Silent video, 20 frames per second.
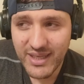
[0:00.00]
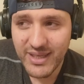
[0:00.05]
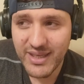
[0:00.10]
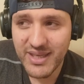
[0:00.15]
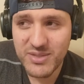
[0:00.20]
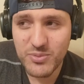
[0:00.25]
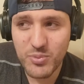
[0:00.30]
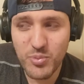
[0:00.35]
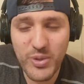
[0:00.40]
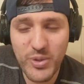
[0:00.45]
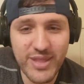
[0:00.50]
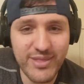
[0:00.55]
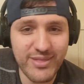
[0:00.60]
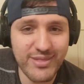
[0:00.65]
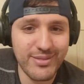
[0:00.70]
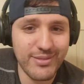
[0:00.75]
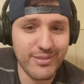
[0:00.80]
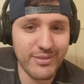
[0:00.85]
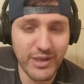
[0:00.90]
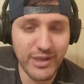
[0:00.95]
is
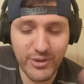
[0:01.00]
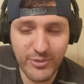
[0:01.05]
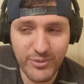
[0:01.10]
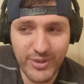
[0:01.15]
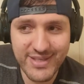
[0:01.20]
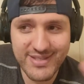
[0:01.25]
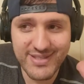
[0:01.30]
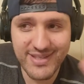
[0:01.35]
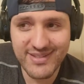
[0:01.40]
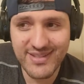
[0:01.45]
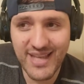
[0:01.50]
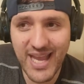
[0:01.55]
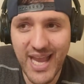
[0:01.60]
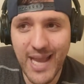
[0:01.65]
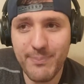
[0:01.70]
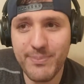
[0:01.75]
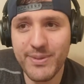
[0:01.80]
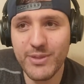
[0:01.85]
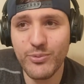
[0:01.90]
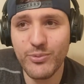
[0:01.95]
when the craziness
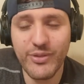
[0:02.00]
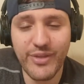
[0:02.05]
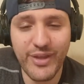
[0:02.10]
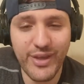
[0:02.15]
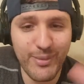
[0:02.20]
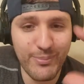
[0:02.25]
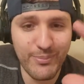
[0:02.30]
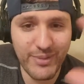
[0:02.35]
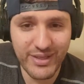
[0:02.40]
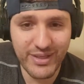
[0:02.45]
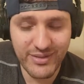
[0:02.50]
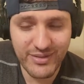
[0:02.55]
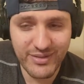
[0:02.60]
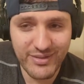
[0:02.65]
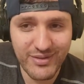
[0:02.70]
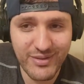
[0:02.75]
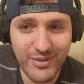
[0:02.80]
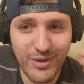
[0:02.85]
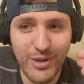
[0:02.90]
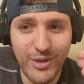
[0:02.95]
happened with him and
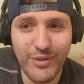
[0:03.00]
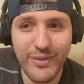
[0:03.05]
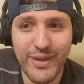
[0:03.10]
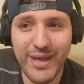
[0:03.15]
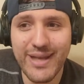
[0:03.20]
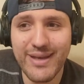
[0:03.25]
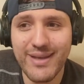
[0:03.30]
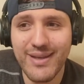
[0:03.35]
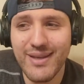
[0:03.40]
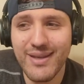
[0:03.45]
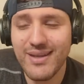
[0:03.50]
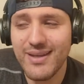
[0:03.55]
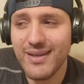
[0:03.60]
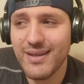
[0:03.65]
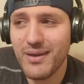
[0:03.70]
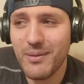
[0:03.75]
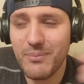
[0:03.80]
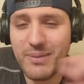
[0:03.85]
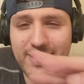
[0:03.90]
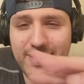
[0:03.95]
all that.
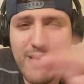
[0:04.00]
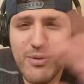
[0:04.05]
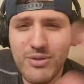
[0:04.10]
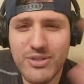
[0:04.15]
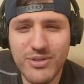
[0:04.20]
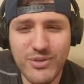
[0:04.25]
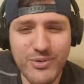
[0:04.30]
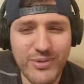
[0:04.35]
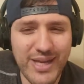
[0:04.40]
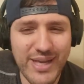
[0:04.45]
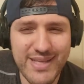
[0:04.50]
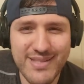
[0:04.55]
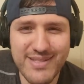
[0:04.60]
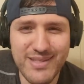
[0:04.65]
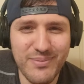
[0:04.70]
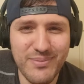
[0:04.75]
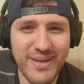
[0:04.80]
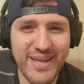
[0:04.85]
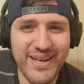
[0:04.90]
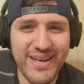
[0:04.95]
I mean, that was
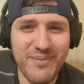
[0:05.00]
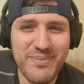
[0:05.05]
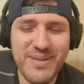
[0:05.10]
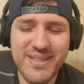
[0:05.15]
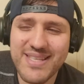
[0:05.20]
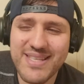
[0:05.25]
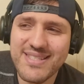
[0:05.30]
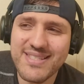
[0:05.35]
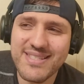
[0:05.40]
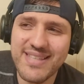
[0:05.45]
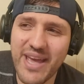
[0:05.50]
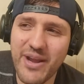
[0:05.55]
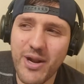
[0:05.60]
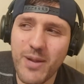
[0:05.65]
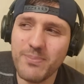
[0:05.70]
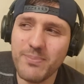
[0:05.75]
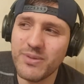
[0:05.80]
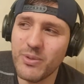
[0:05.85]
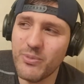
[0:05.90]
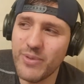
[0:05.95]
crazy, man. I mean, the
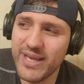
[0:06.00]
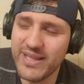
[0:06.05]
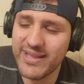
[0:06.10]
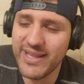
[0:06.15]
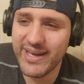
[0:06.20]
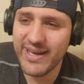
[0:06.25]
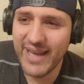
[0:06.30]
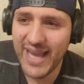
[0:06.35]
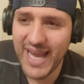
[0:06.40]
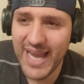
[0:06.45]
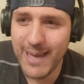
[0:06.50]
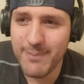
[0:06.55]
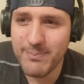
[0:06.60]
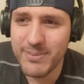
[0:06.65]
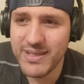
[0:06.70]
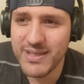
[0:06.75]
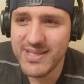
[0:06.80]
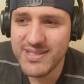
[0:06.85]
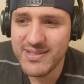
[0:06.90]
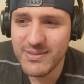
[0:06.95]
setup, the way that it
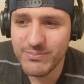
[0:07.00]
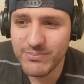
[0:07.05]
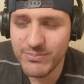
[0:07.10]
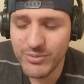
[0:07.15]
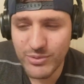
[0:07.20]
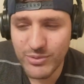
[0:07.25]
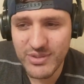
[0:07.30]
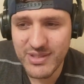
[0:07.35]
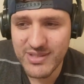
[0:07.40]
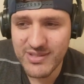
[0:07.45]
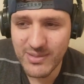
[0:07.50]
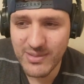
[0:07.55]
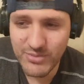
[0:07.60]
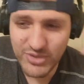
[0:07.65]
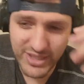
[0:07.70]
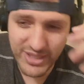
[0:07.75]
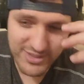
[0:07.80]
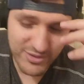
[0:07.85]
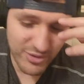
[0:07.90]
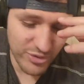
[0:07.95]
happened, he's abusing some
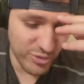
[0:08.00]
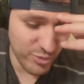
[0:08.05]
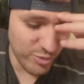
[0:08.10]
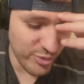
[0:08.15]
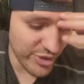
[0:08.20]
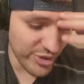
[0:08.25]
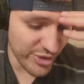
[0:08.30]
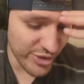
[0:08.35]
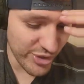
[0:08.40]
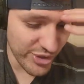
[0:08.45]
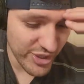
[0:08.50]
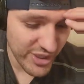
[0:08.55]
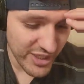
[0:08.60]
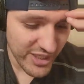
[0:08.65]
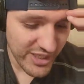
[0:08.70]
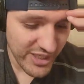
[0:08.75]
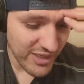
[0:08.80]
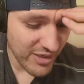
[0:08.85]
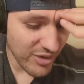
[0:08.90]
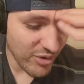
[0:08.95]
chicks on Twitter
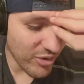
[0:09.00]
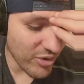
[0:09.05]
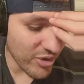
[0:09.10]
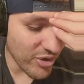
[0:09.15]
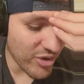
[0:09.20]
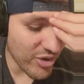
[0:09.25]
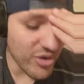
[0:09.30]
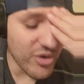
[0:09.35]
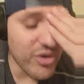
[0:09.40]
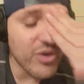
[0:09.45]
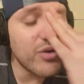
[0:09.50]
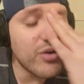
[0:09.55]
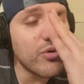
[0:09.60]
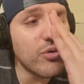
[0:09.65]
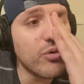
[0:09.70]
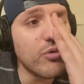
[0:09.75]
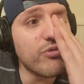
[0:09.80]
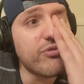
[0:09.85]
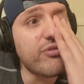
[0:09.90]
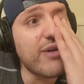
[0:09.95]
or
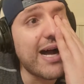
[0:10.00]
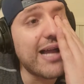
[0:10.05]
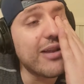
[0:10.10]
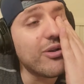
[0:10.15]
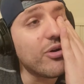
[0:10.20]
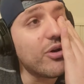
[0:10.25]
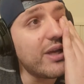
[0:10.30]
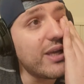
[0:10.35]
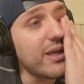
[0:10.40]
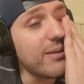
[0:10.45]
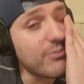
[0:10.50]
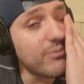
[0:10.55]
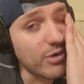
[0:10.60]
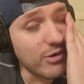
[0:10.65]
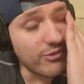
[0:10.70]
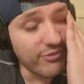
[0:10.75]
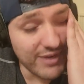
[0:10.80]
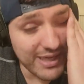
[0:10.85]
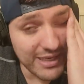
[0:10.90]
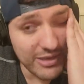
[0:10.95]
who follow him
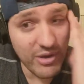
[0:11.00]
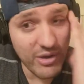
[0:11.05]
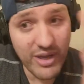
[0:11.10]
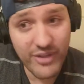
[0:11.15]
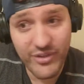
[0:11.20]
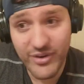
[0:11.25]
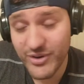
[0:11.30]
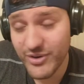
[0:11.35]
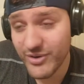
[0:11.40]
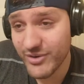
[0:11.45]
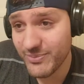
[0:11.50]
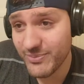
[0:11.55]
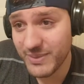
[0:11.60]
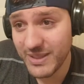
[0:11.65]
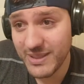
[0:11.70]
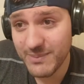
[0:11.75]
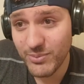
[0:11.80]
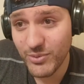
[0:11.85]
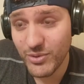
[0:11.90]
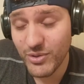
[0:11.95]
or follow other
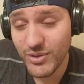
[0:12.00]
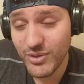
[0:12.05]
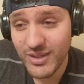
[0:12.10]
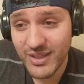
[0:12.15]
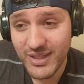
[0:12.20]
people.